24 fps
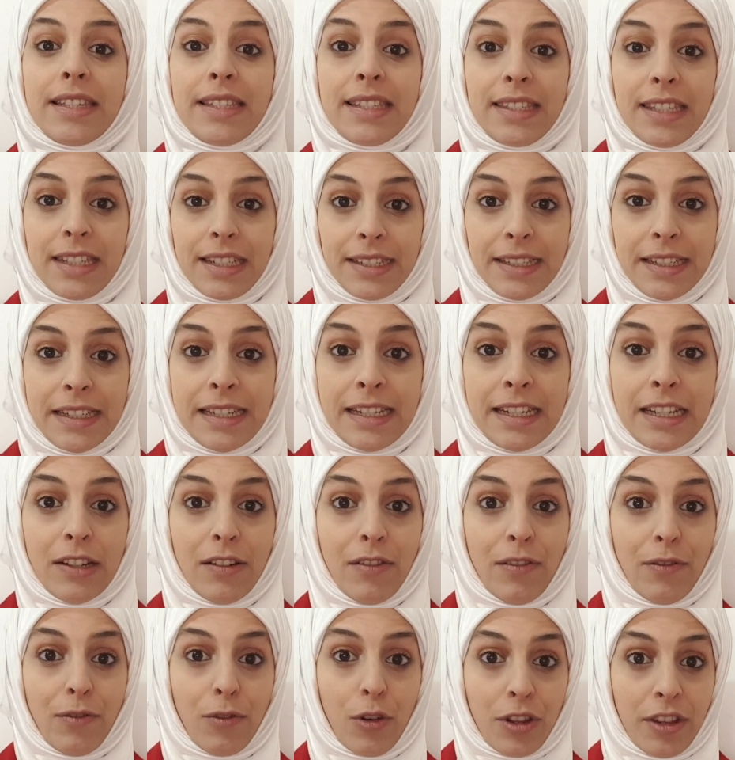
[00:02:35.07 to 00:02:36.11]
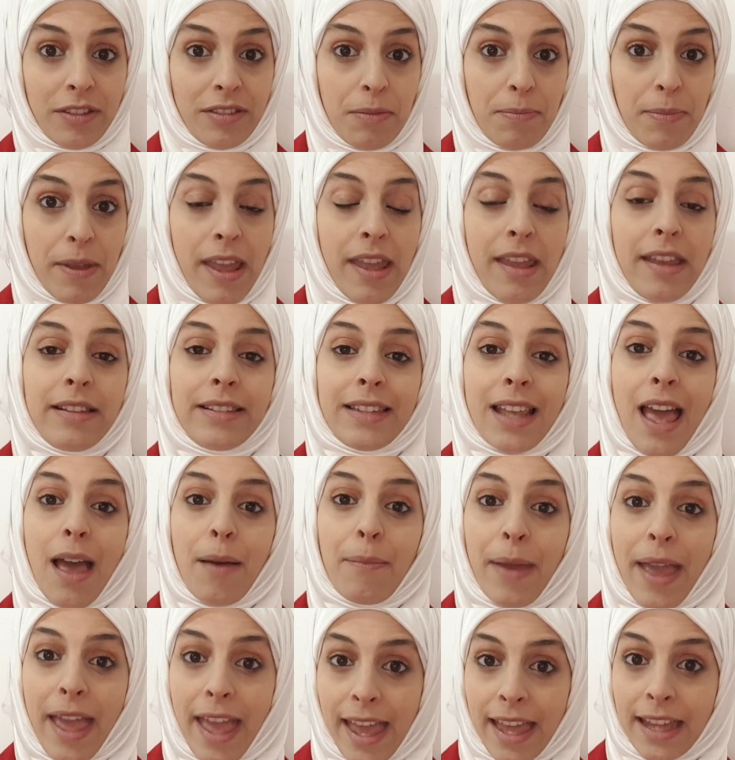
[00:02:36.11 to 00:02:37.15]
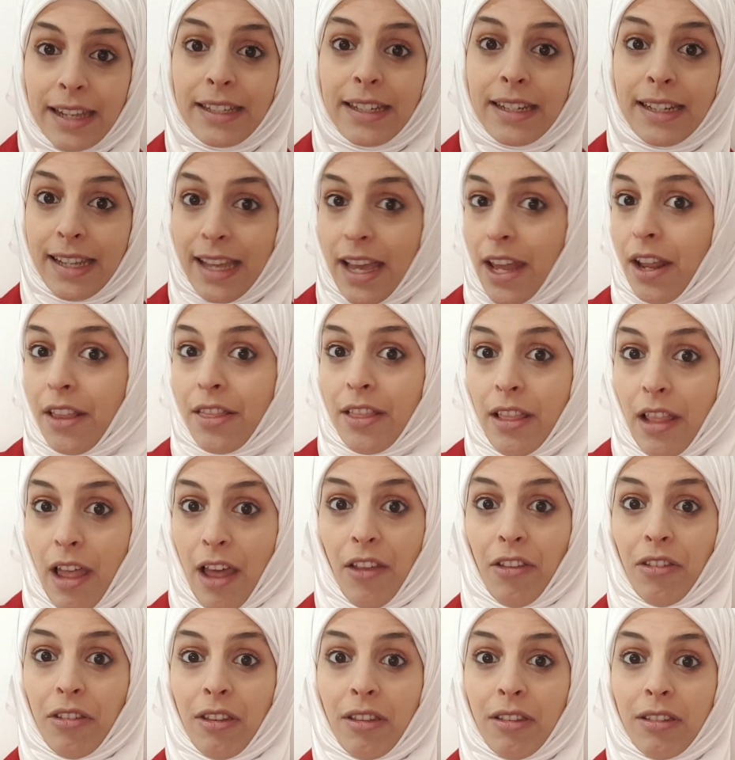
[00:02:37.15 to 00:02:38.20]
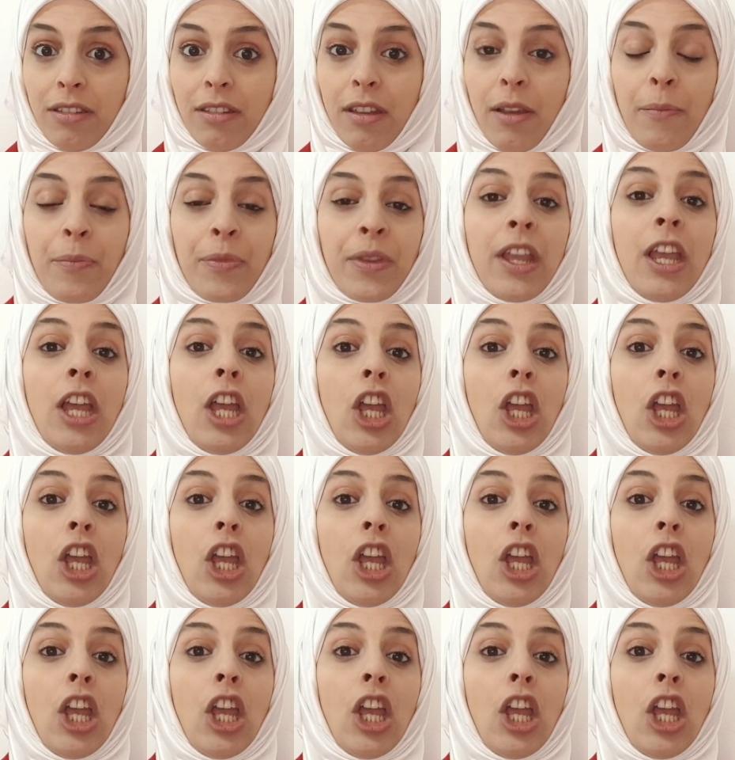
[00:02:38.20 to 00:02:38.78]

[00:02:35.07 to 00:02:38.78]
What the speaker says: sitting for the CPA exam and getting the license.